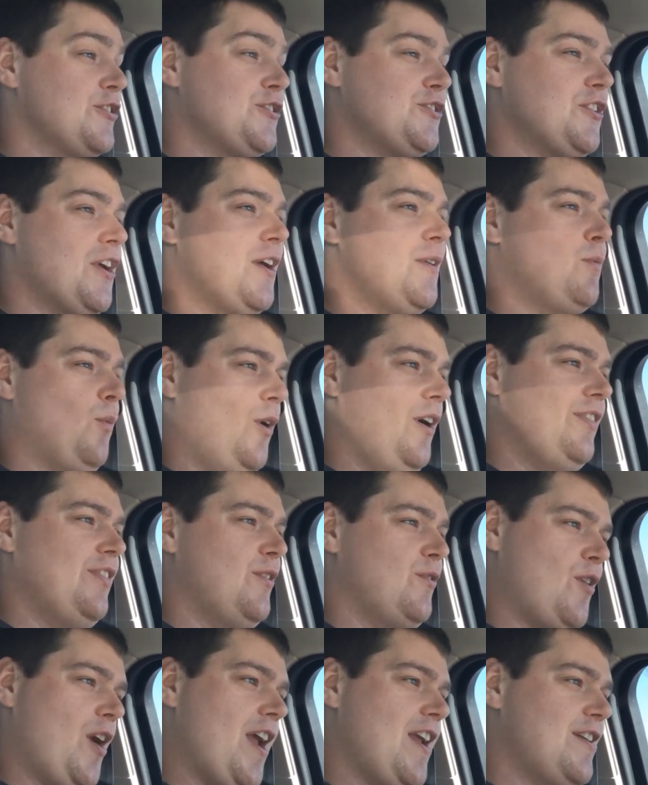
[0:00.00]
your son won
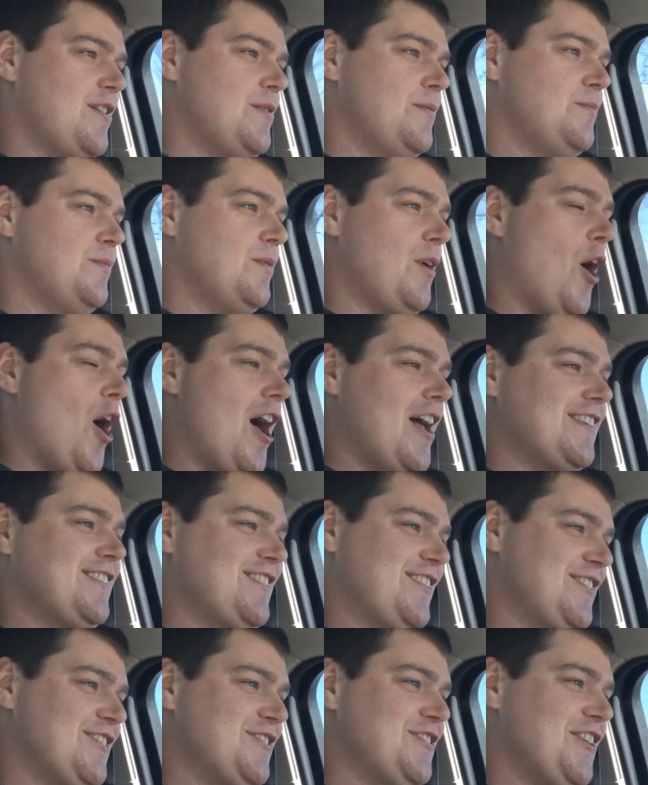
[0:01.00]
the random
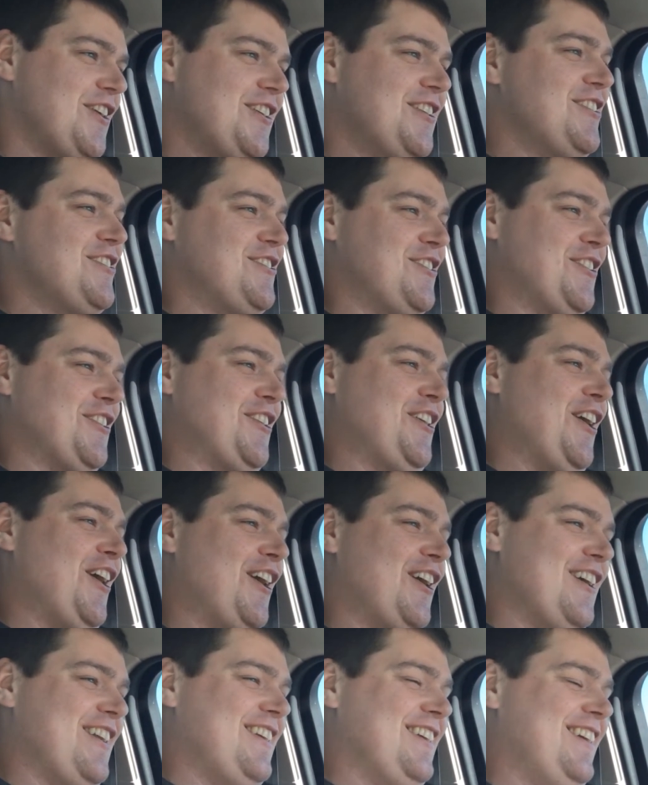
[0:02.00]
Austin signature
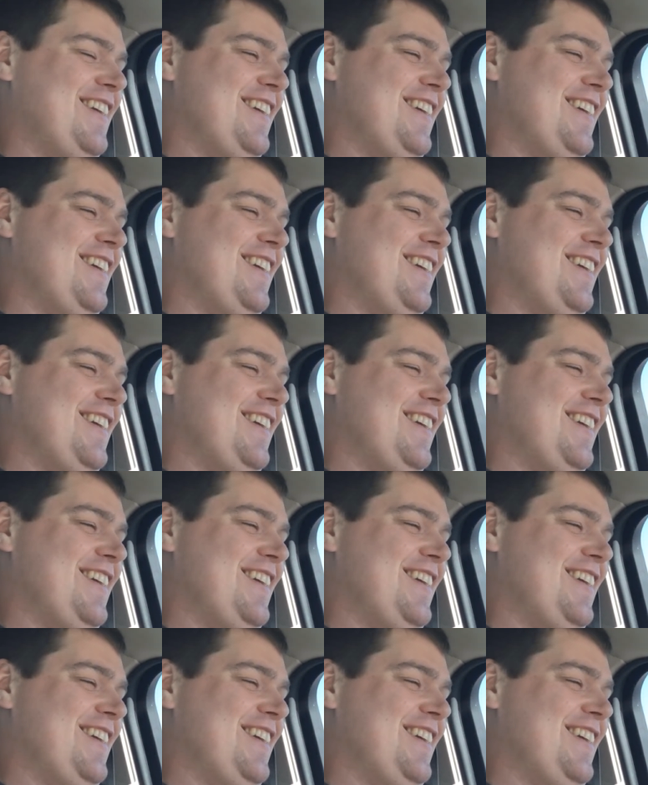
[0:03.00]
card.